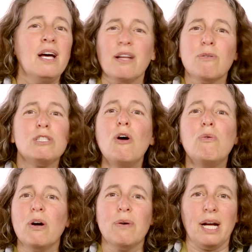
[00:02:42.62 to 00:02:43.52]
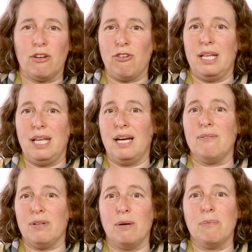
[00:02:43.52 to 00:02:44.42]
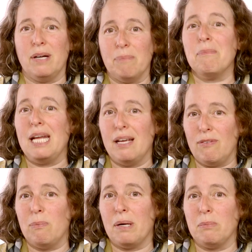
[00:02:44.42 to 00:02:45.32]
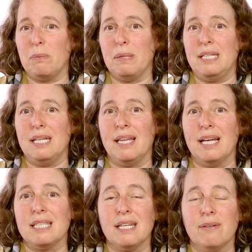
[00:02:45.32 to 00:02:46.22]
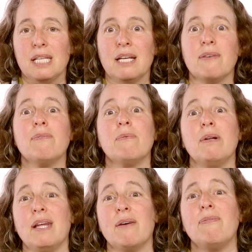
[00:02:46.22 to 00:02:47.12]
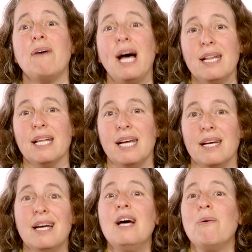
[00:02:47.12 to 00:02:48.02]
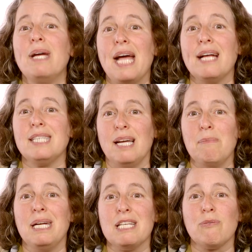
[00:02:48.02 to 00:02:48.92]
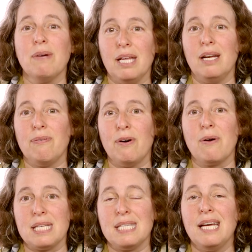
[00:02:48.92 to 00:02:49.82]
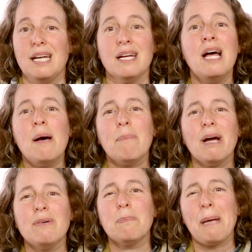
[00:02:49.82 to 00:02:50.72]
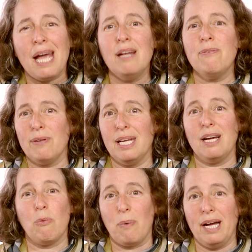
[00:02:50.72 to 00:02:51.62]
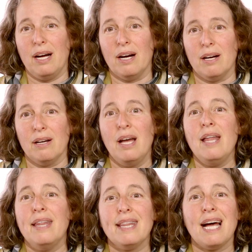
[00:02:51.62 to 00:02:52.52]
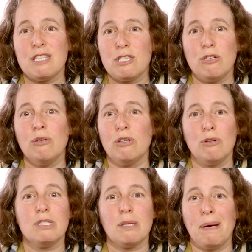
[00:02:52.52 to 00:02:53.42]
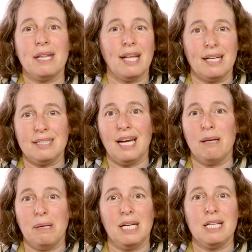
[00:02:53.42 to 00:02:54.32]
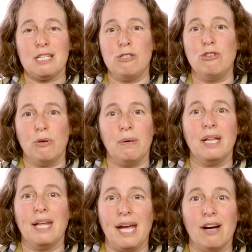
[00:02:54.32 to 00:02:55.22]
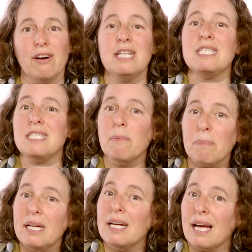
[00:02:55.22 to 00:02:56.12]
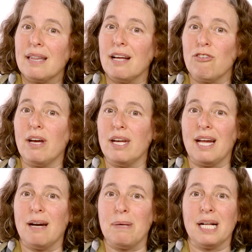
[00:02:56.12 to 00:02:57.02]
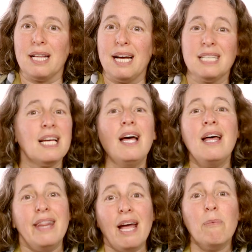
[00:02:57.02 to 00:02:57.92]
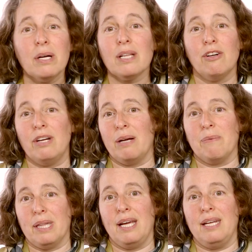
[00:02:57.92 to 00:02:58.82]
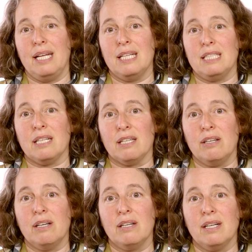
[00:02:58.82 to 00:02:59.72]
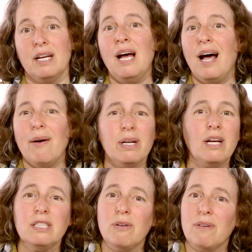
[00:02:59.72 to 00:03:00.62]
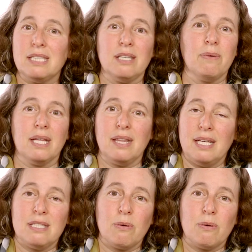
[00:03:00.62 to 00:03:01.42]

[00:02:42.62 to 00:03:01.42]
There was no note actually in the envelope, right? Many of you probably did this, and I would think, finally, we get 10 minutes really to focus in. But I was painfully aware that that student who spent that 10 minutes doing the errand simply to get that child out of my class, they weren't learning what they needed to learn. I would also wrestle with these